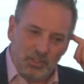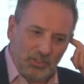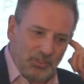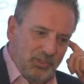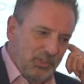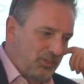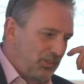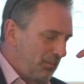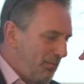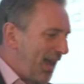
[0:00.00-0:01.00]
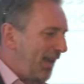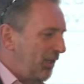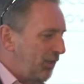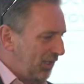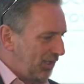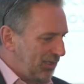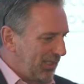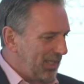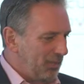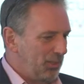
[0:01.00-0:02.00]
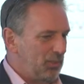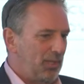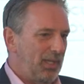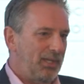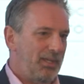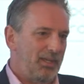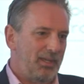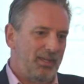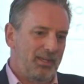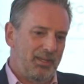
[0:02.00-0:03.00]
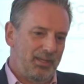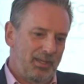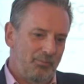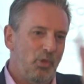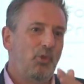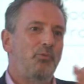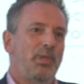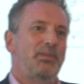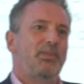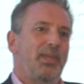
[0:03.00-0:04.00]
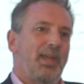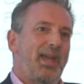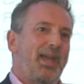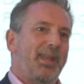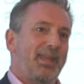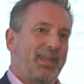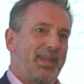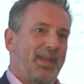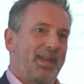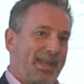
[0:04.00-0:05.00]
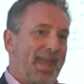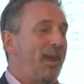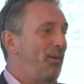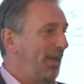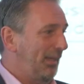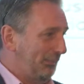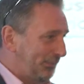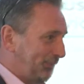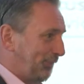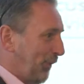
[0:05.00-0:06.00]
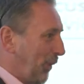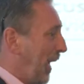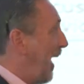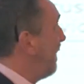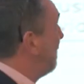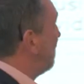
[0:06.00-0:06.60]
to manage this link between a movement and a carrier. Okay?